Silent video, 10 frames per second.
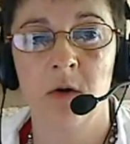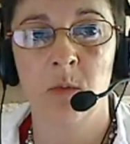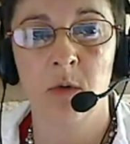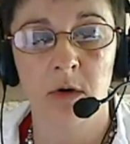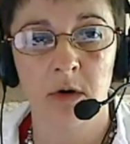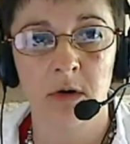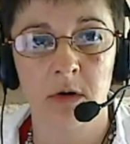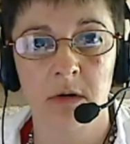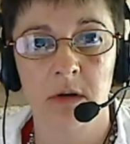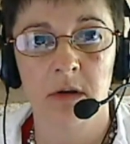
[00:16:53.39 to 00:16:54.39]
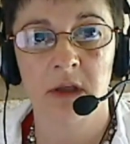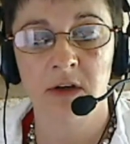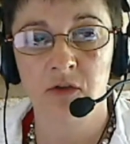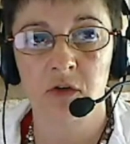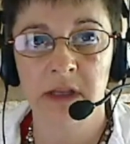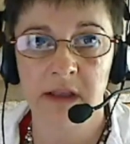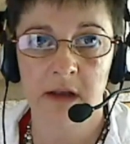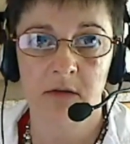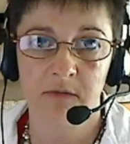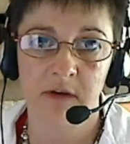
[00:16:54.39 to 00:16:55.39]
We're ensuring that
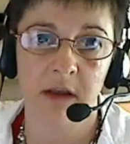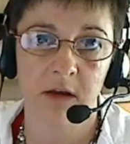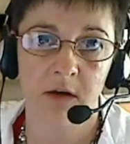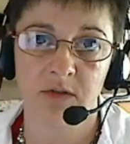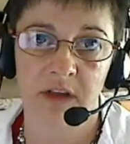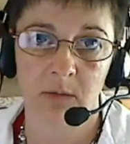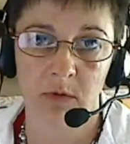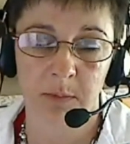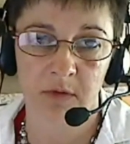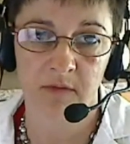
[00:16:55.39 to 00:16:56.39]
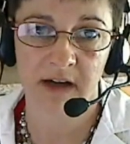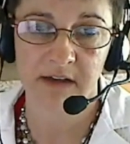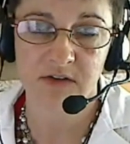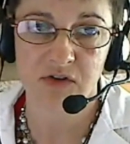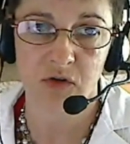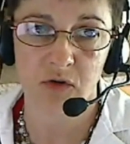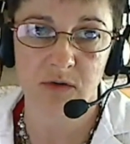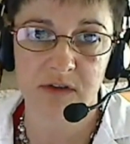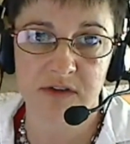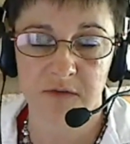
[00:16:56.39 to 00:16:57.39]
our videos that we're providing
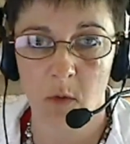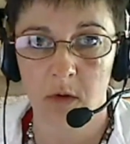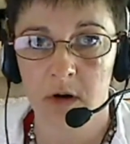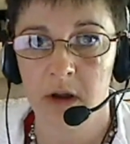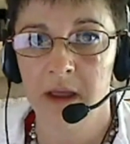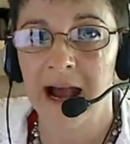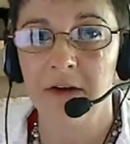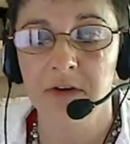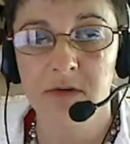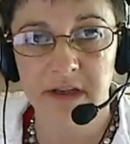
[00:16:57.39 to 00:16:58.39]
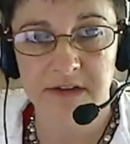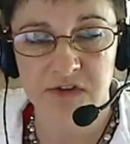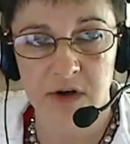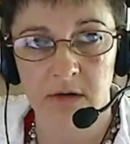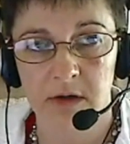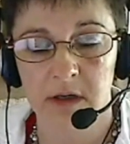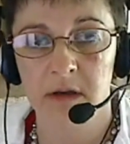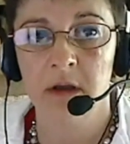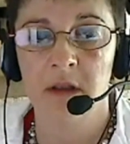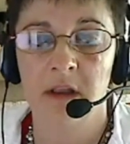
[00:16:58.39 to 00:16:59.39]
students for how do you get started,
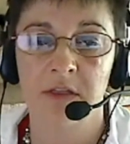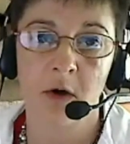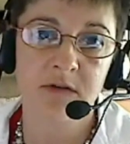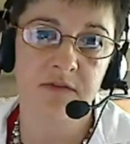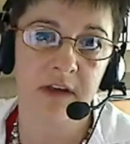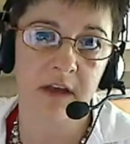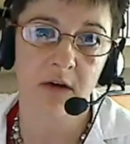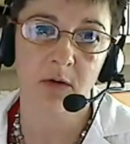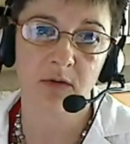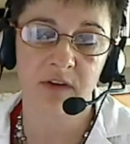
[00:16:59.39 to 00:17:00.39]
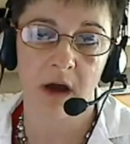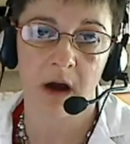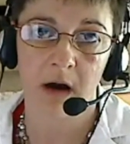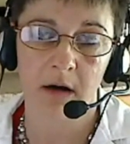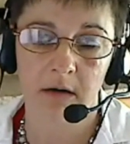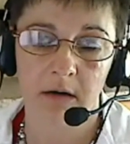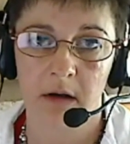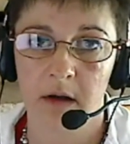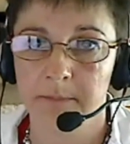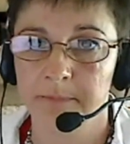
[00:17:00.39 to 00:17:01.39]
that those videos are,
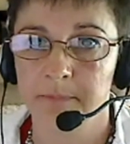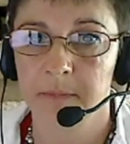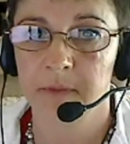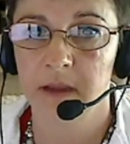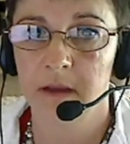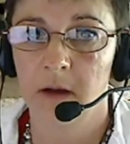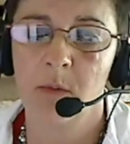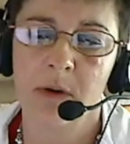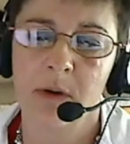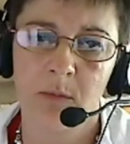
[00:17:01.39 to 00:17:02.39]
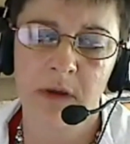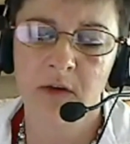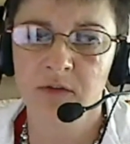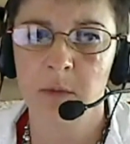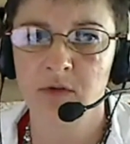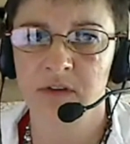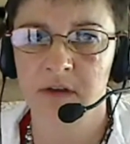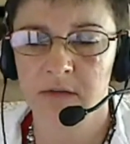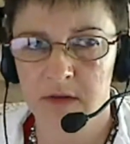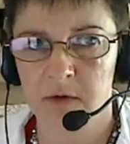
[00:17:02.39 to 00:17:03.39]
we use
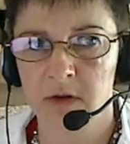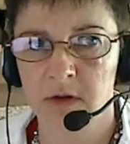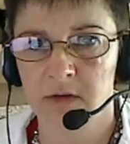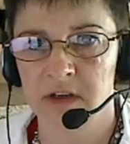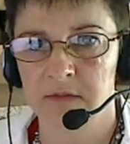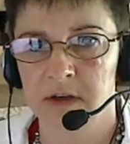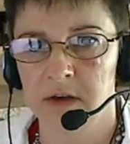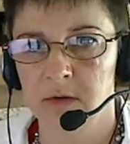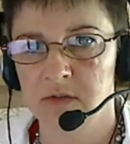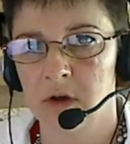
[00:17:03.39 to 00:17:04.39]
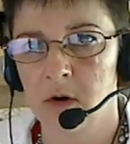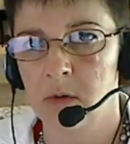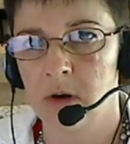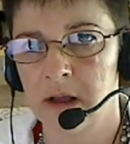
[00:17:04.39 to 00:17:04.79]
mostly the Foliotech videos, so